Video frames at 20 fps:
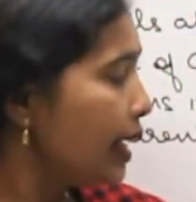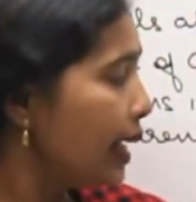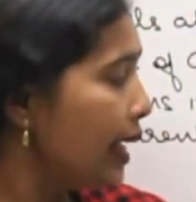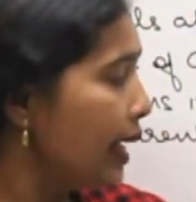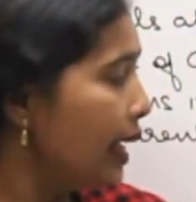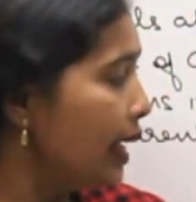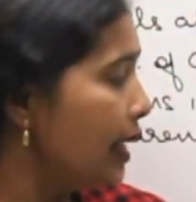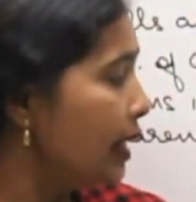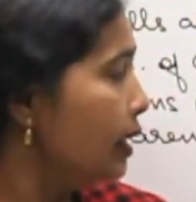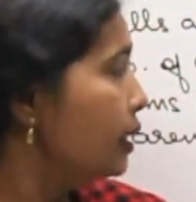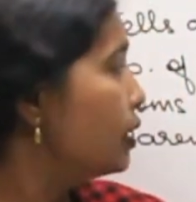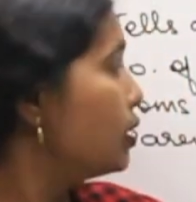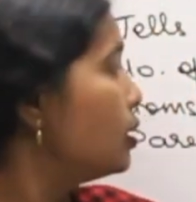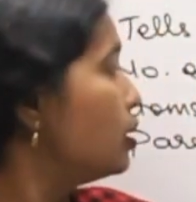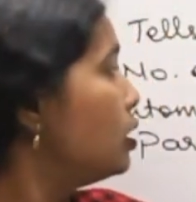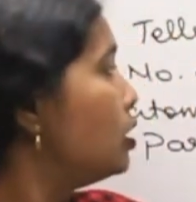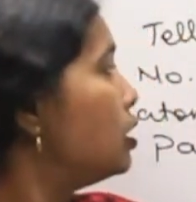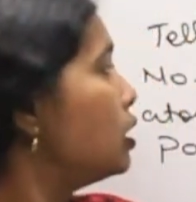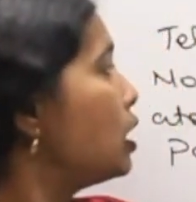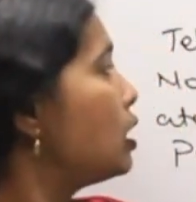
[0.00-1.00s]
ene
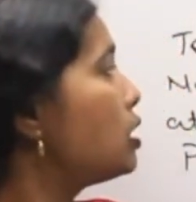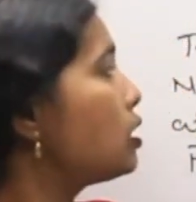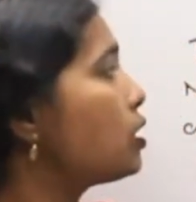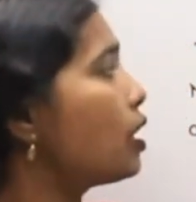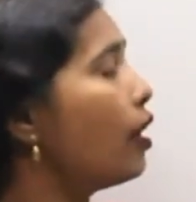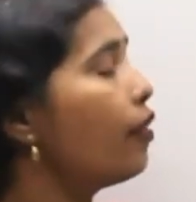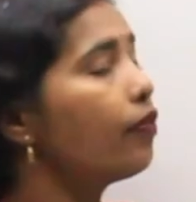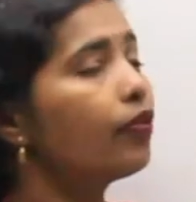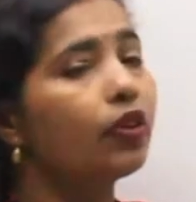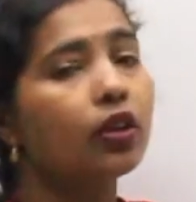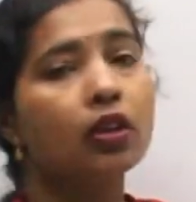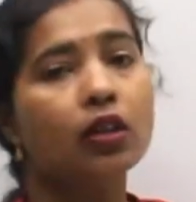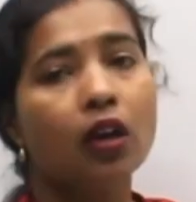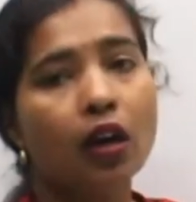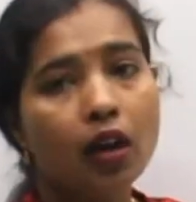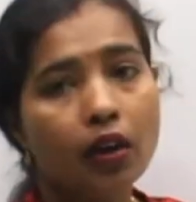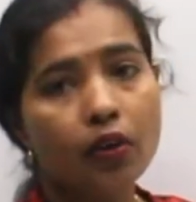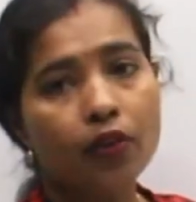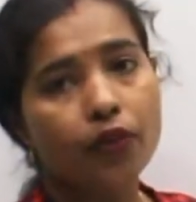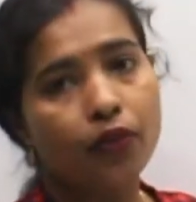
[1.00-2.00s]
just after
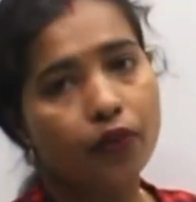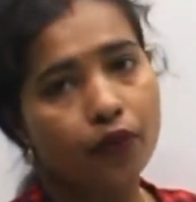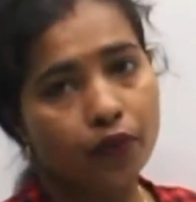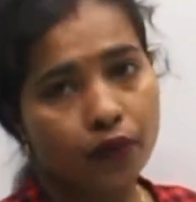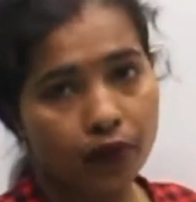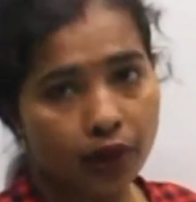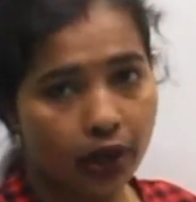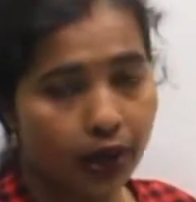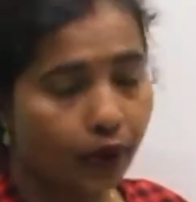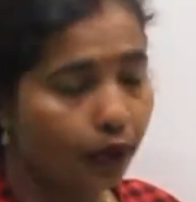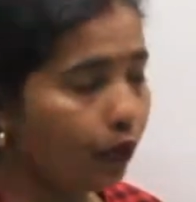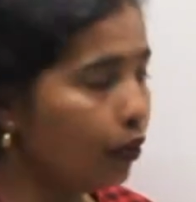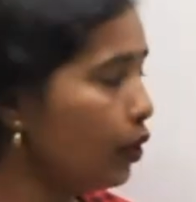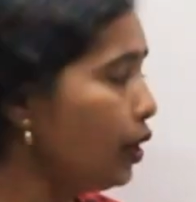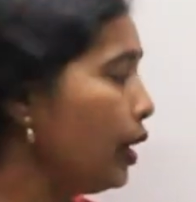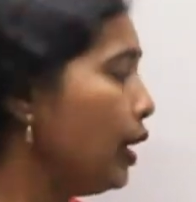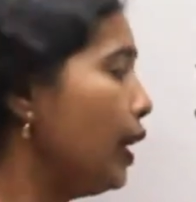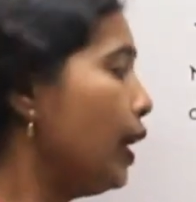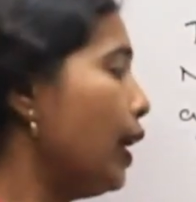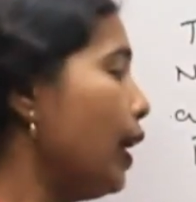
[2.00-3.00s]
the word root,